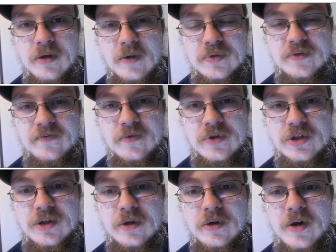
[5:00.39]
It was for
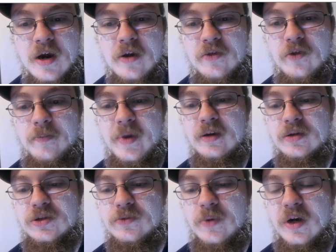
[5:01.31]
sure the
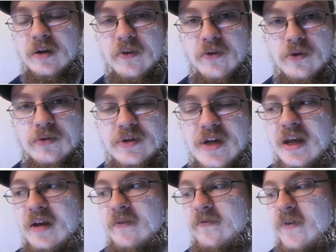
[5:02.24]
biggest strength of their
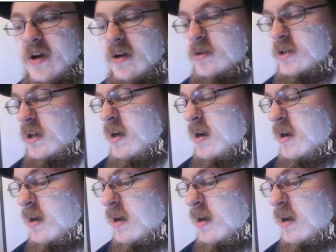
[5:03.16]
defense, and